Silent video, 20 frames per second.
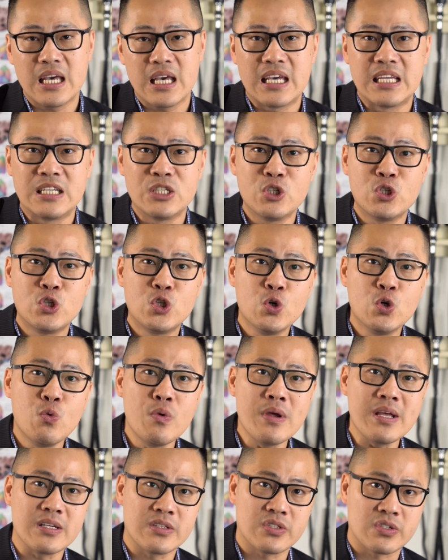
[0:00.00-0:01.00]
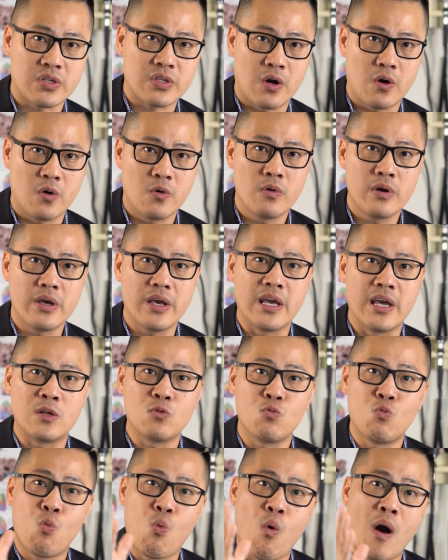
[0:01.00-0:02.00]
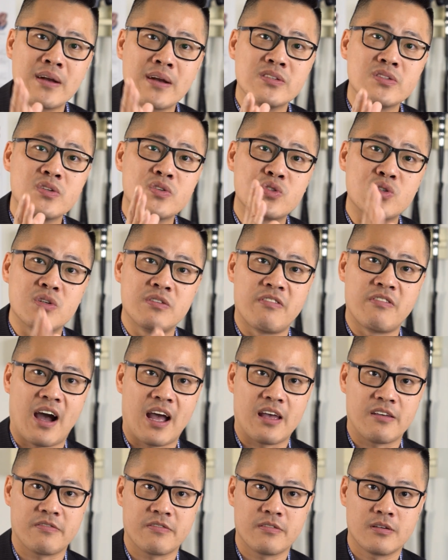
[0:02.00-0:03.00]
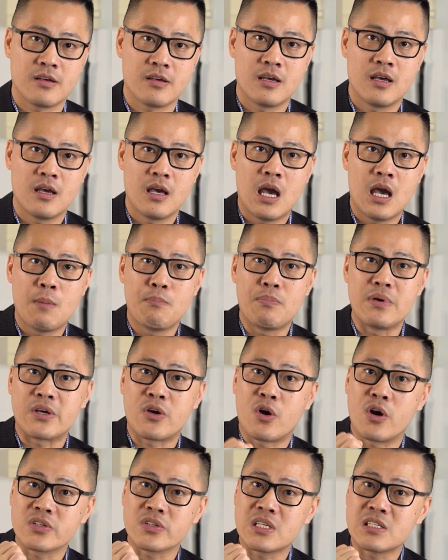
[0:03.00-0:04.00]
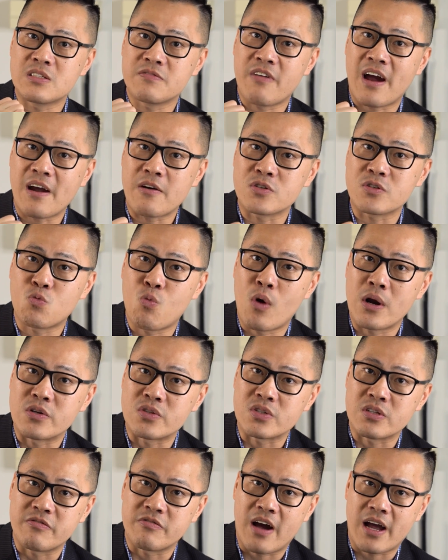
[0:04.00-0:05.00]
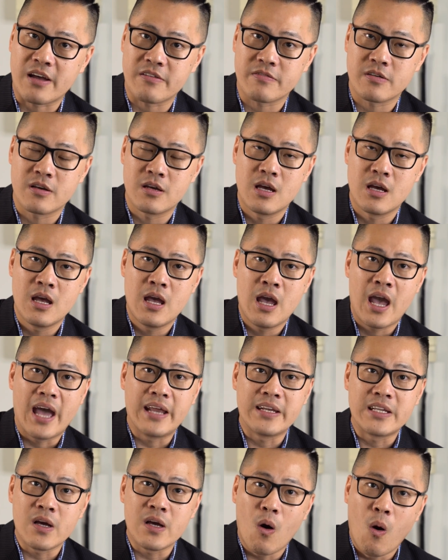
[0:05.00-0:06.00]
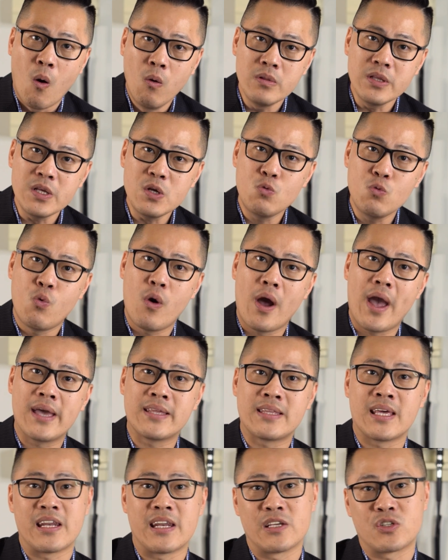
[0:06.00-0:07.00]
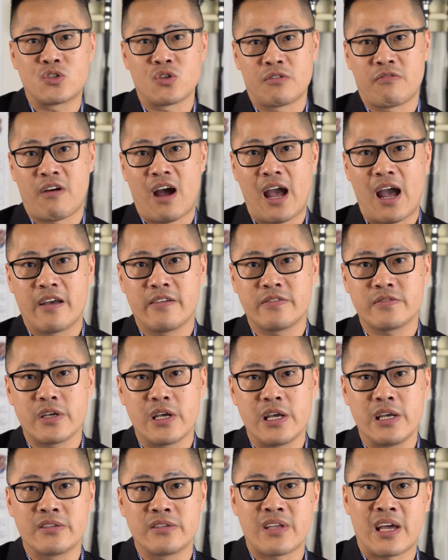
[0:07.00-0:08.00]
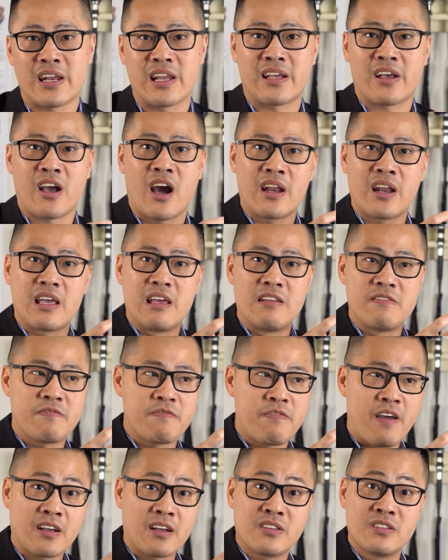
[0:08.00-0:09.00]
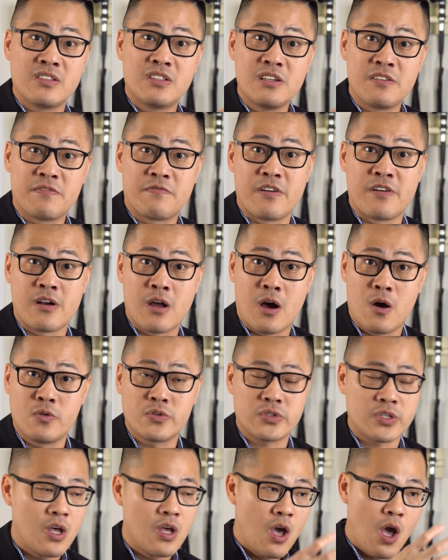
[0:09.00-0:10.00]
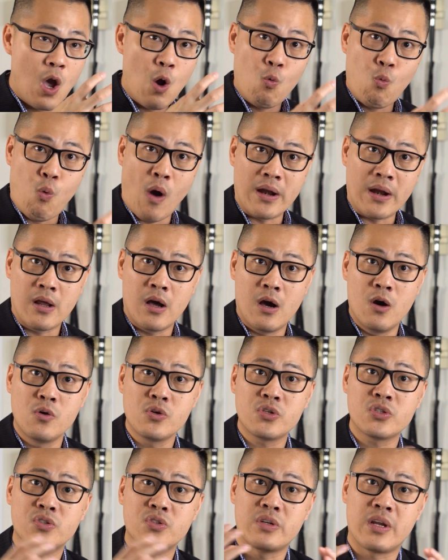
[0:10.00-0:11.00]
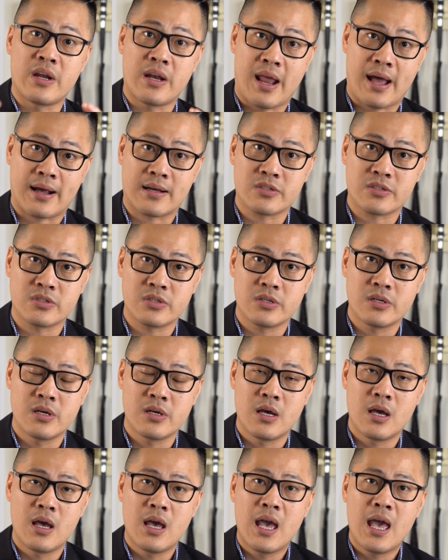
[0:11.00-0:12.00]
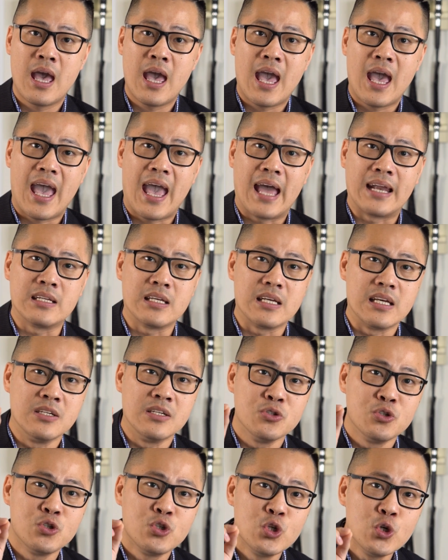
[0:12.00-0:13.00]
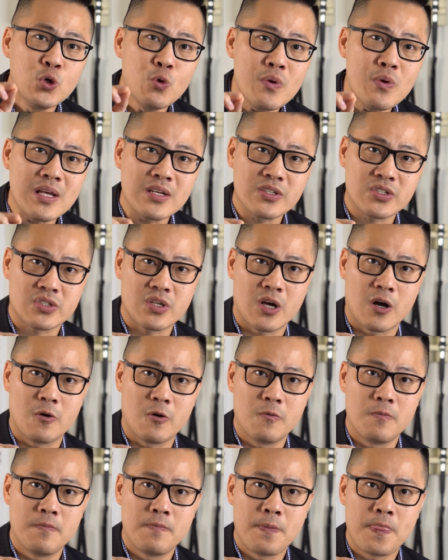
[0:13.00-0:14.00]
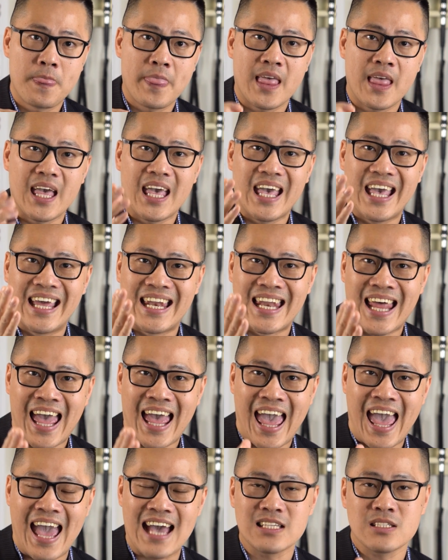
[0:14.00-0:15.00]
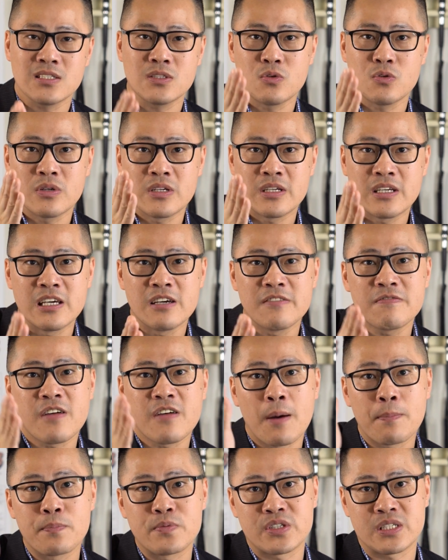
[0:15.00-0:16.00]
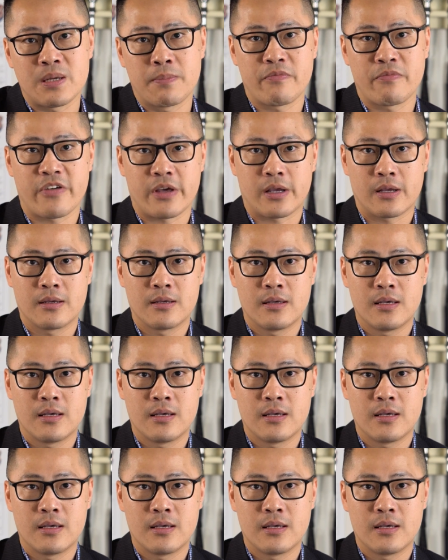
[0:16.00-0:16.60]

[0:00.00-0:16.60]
In doing so, it wants to survive because this virus wants to survive. And the only way that it survives is that it got to infect different hosts, one host to the next. And in doing so, it has to give up something.